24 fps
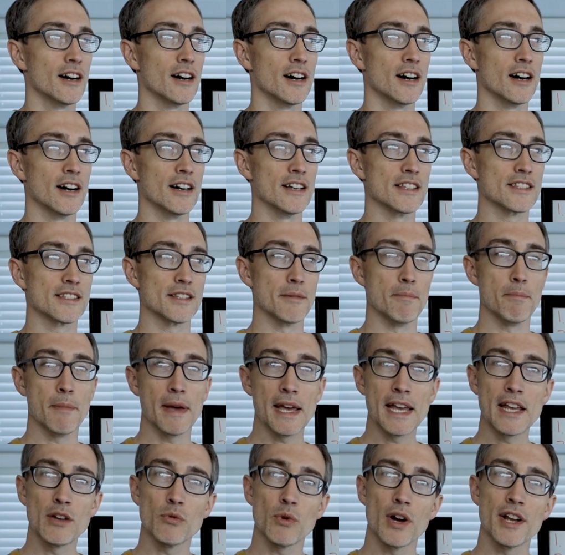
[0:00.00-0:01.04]
It's the
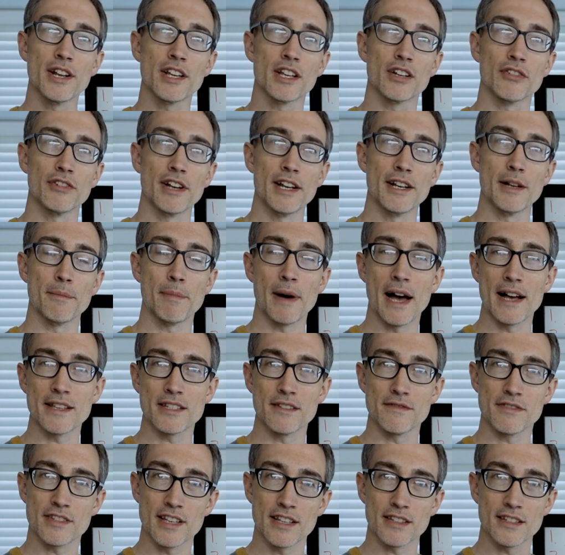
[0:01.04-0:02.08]
main way to create a
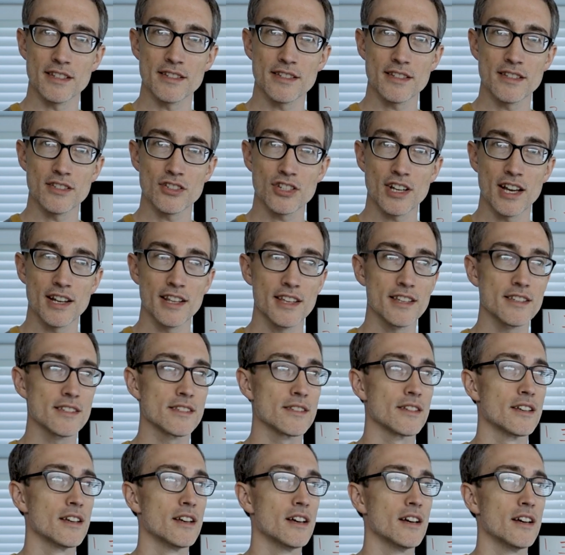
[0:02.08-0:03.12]
passive sentence in
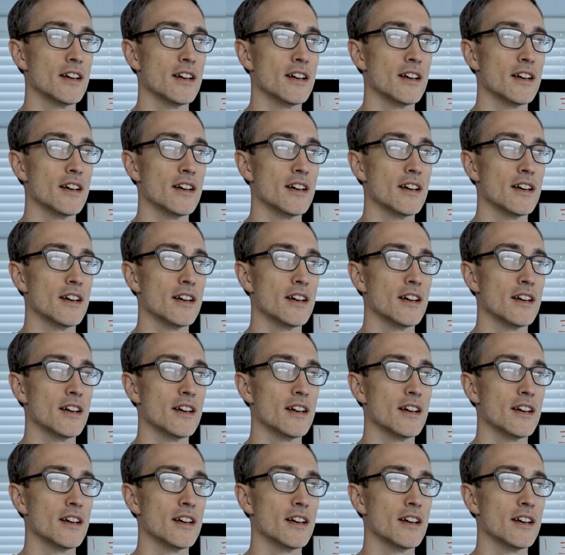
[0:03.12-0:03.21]
Chinese.